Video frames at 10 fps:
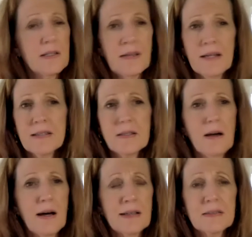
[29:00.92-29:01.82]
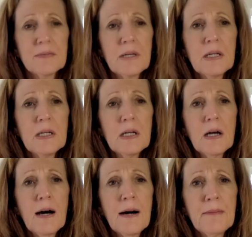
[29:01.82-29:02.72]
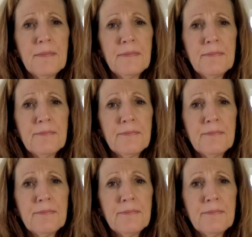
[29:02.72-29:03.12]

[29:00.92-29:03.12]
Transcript: that it's not. Um,